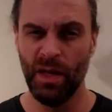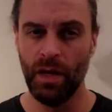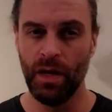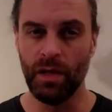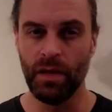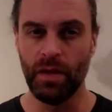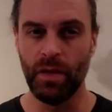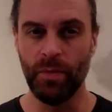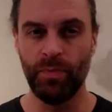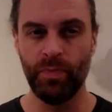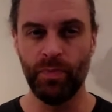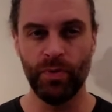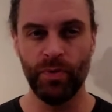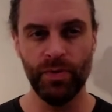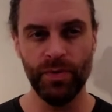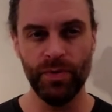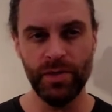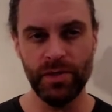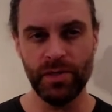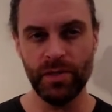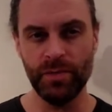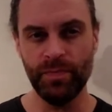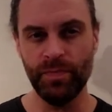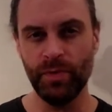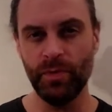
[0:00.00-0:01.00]
The
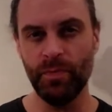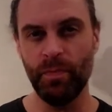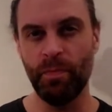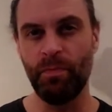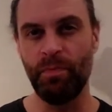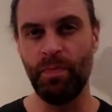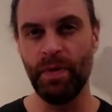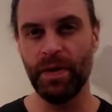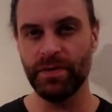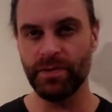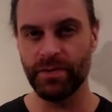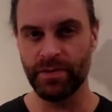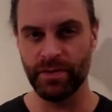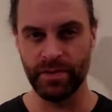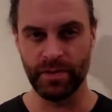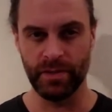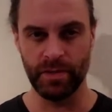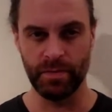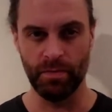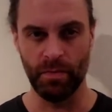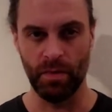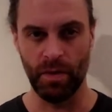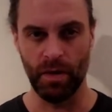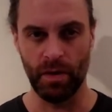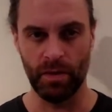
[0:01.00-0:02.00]
principal
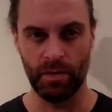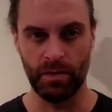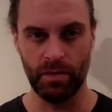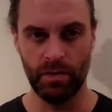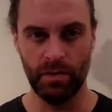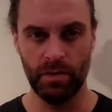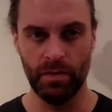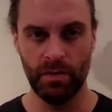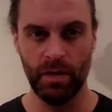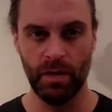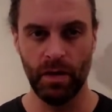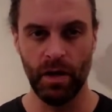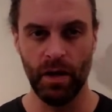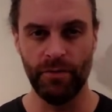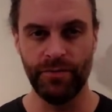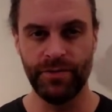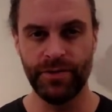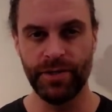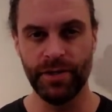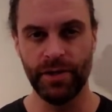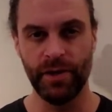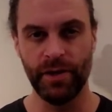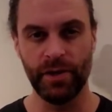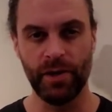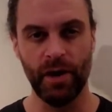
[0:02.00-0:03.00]
business model of
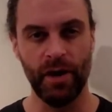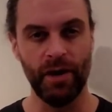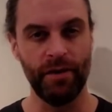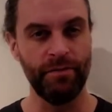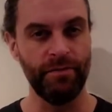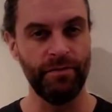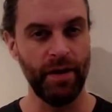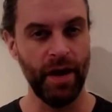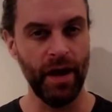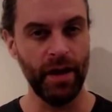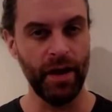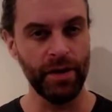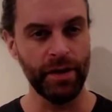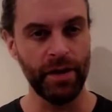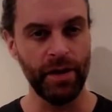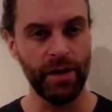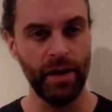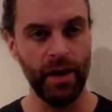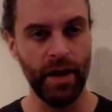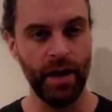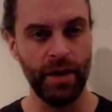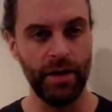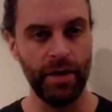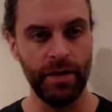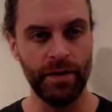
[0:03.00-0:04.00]
Silicon
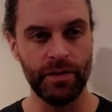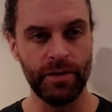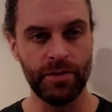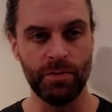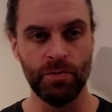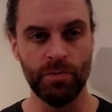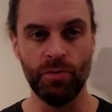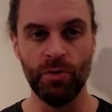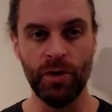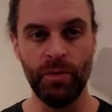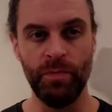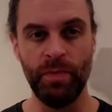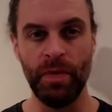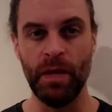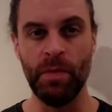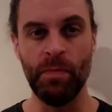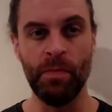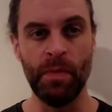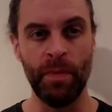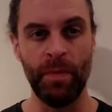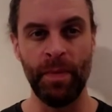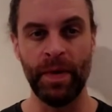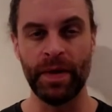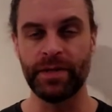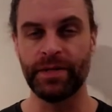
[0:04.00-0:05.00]
Valley and its would-be
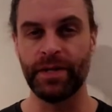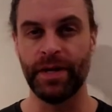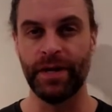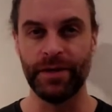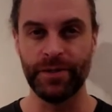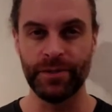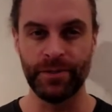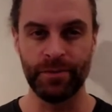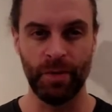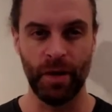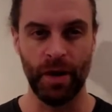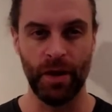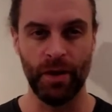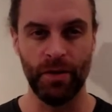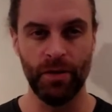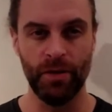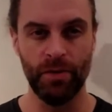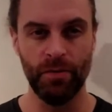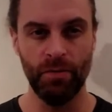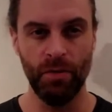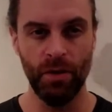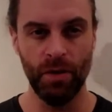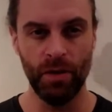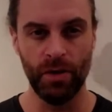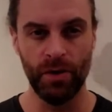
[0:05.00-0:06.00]
mimics elsewhere in the
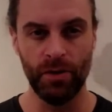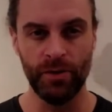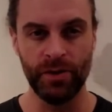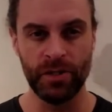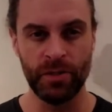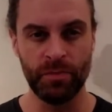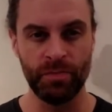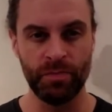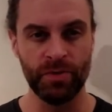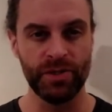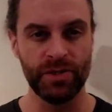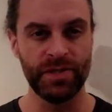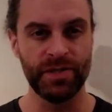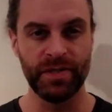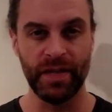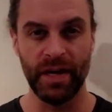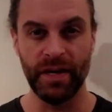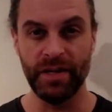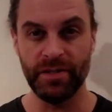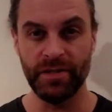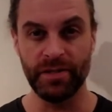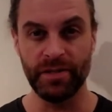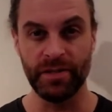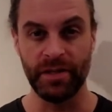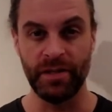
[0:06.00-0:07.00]
world is
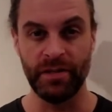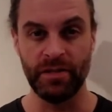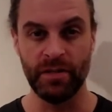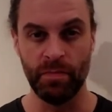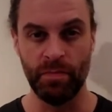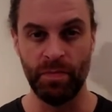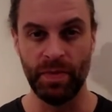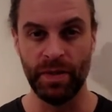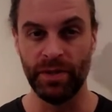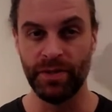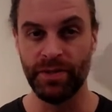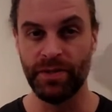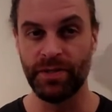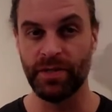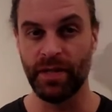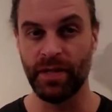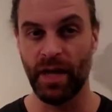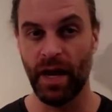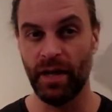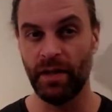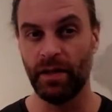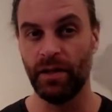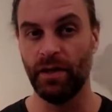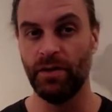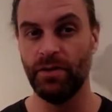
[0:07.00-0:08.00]
precisely to build
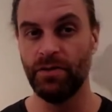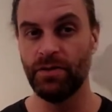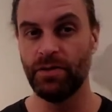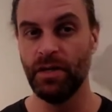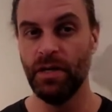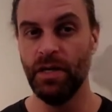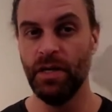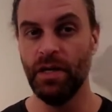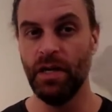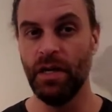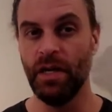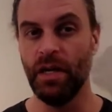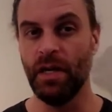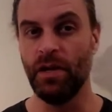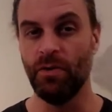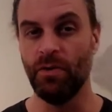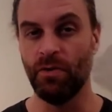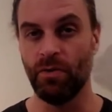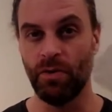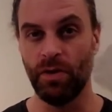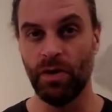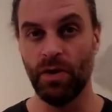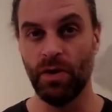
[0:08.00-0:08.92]
silos in order to